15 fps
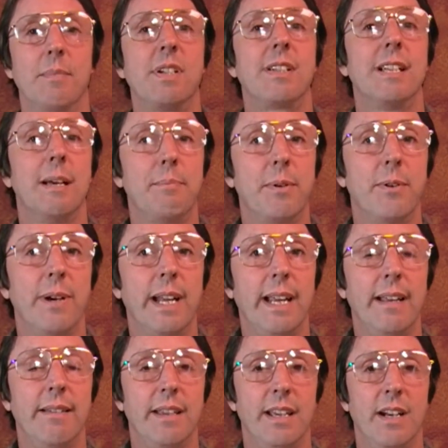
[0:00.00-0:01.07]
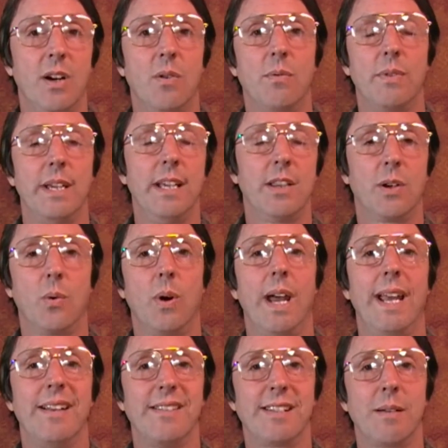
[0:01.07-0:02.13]
slippery, you know, either
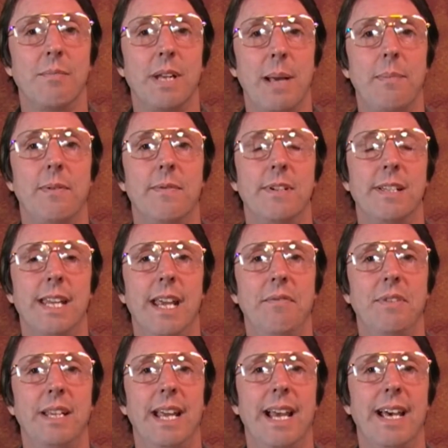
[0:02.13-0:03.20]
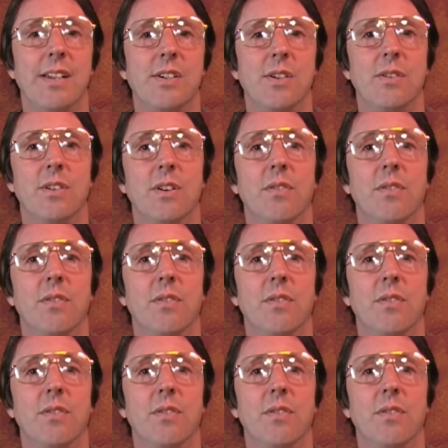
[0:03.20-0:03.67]
way, some type of a safety hazard,